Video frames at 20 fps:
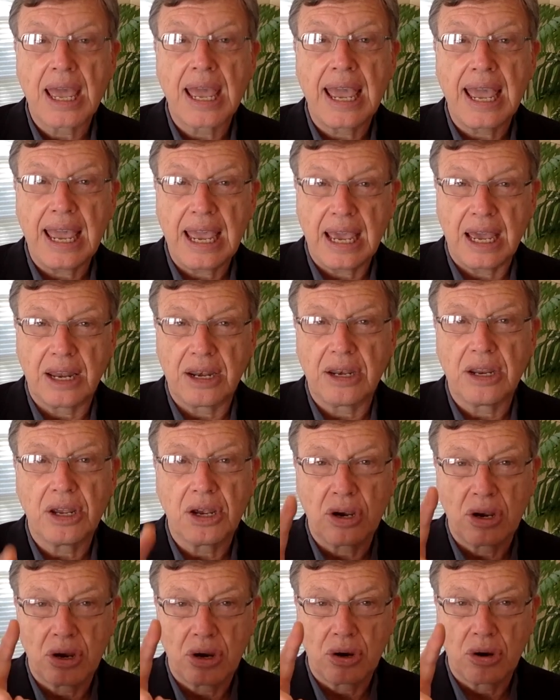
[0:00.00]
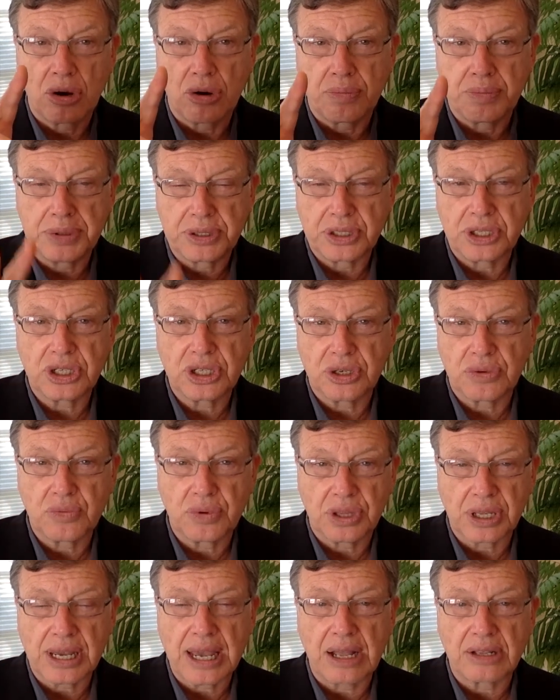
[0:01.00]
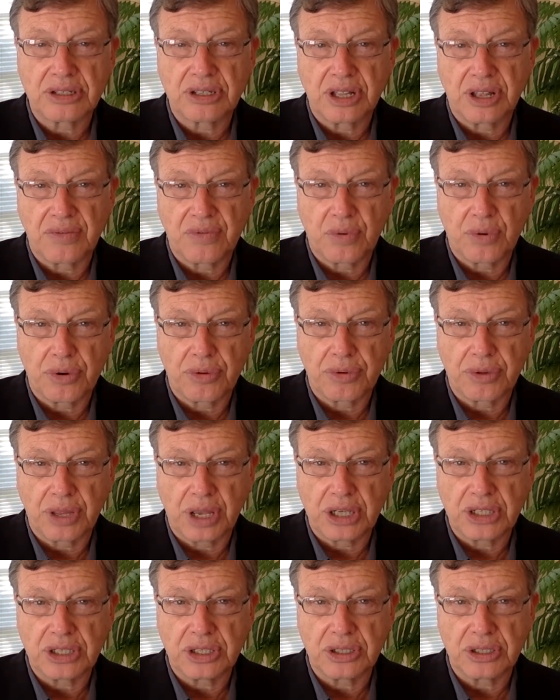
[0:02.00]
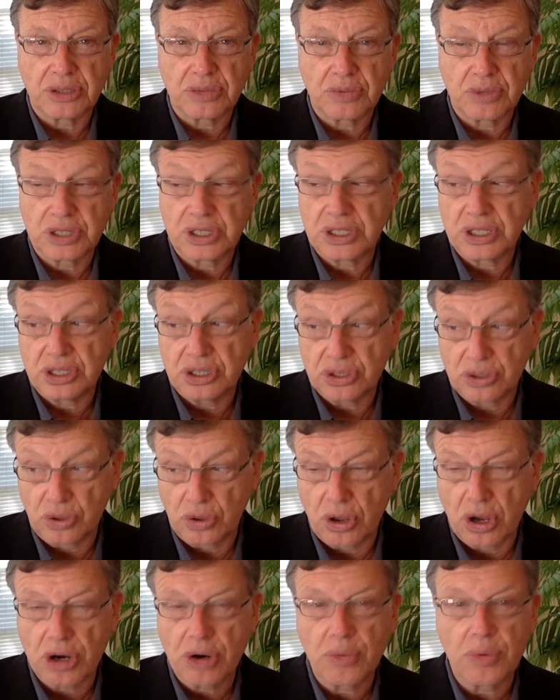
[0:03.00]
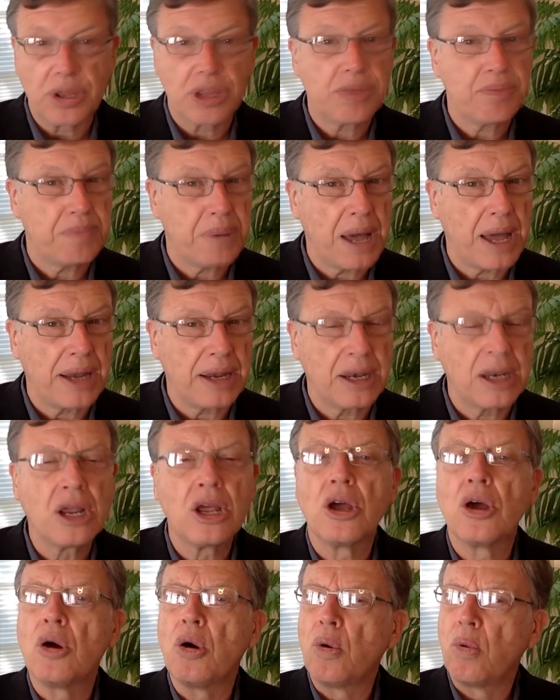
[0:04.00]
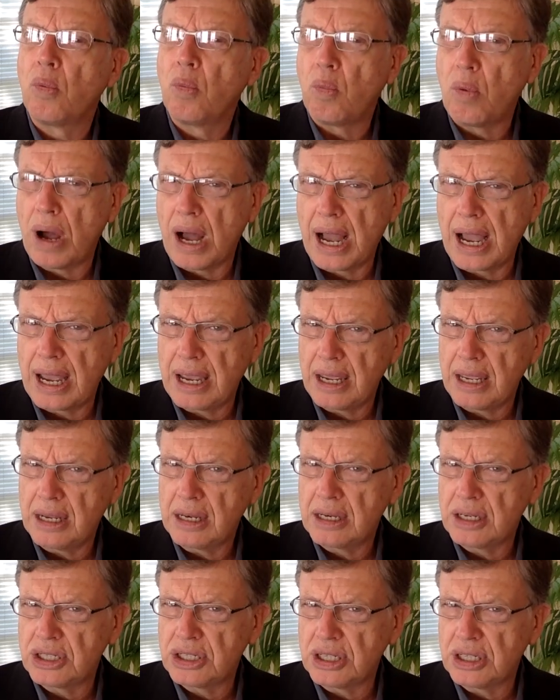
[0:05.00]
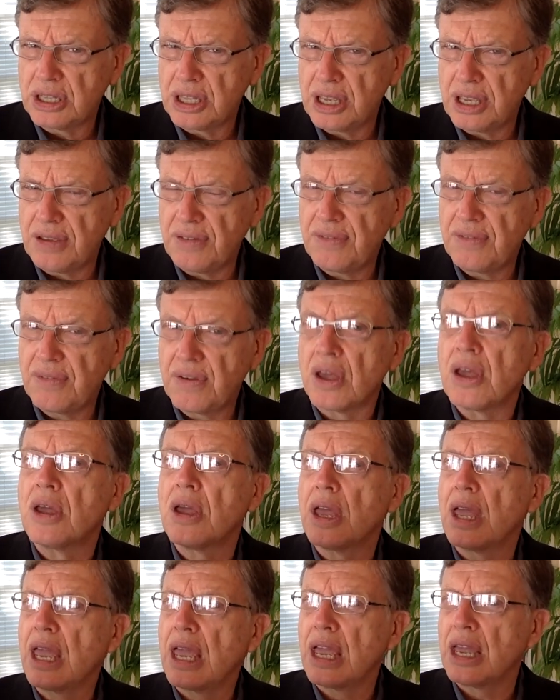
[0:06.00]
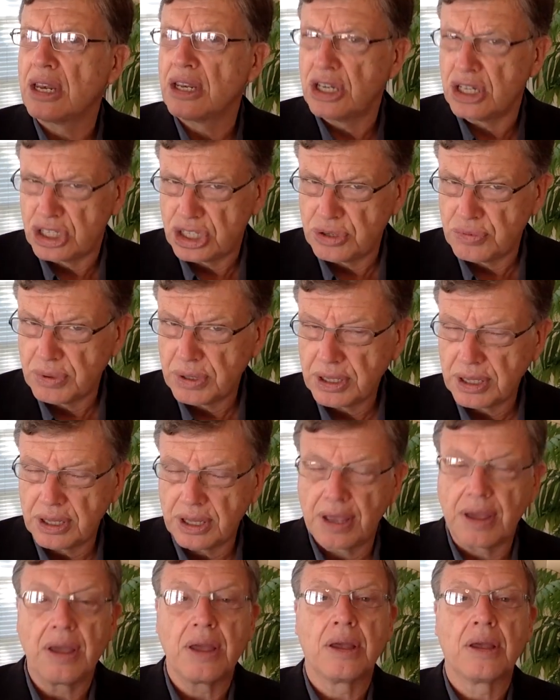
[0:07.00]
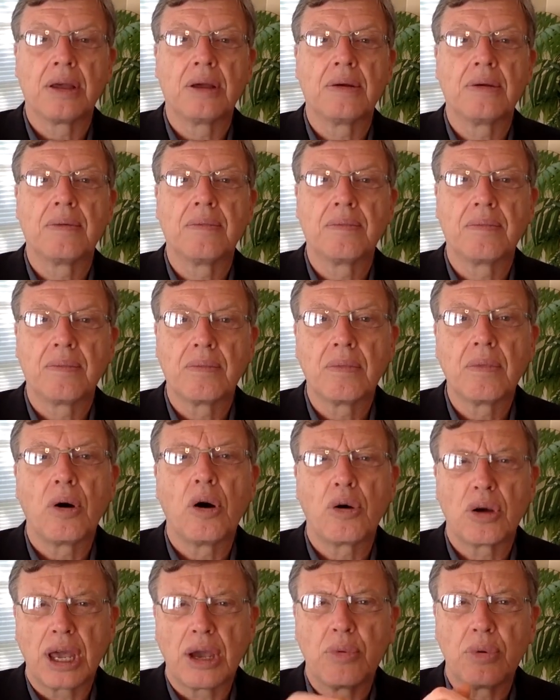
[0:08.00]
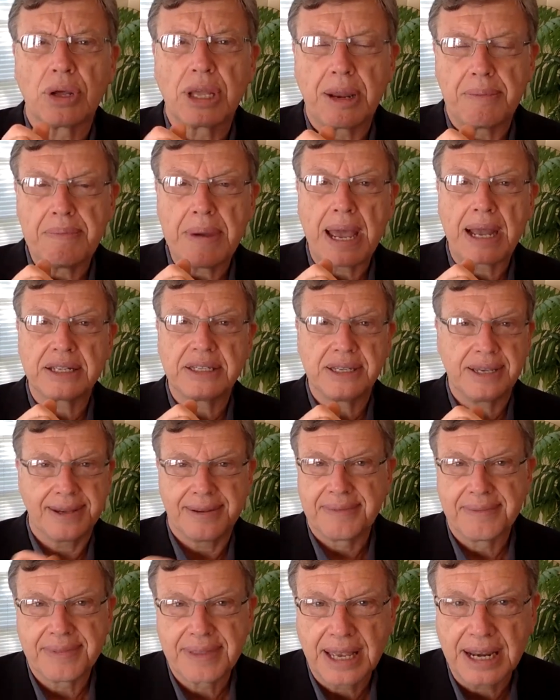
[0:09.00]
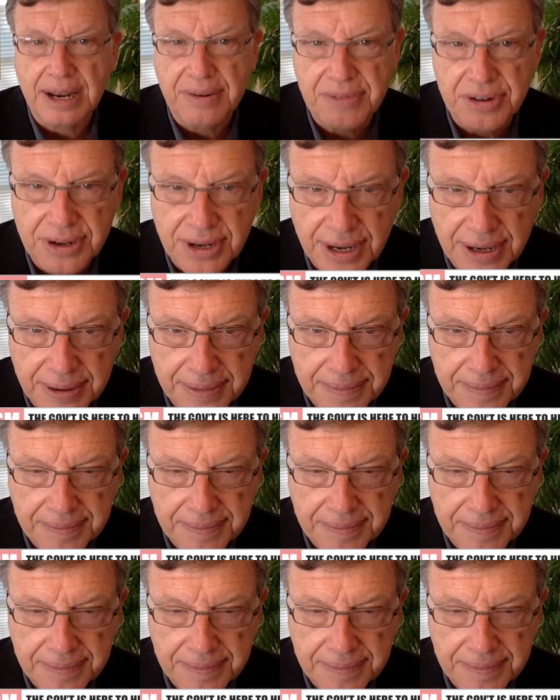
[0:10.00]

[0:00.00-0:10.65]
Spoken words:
and her position with the Council on Foreign Relations, which she is no longer with, but why did she leave and did she really leave? Okay, we'll get back to you. They never did.